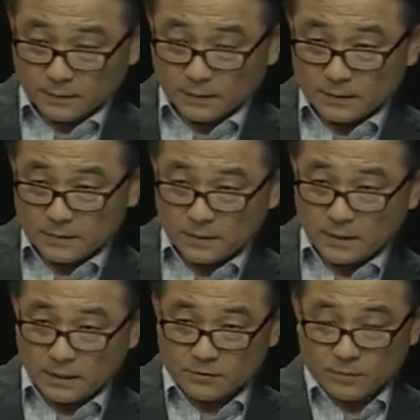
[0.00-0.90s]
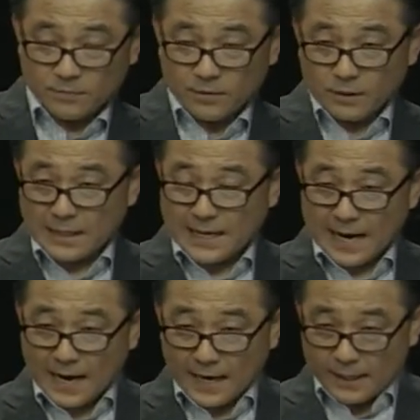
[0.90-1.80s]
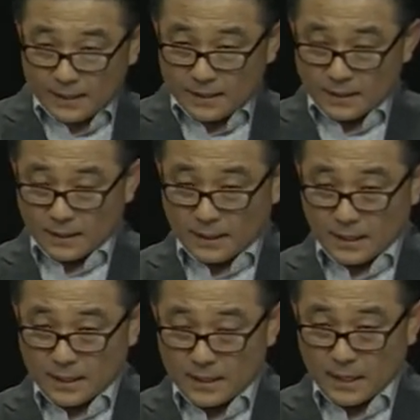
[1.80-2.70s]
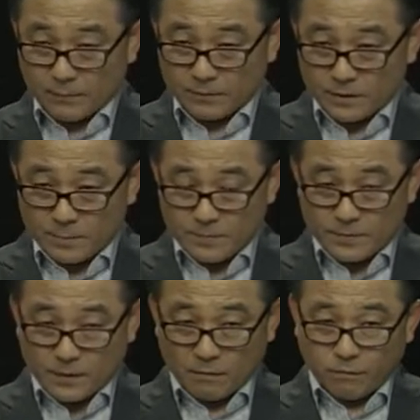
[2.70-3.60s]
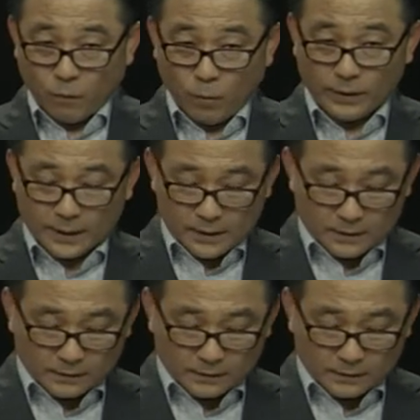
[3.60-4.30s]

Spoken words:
It's excerpt 39 and excerpt 40.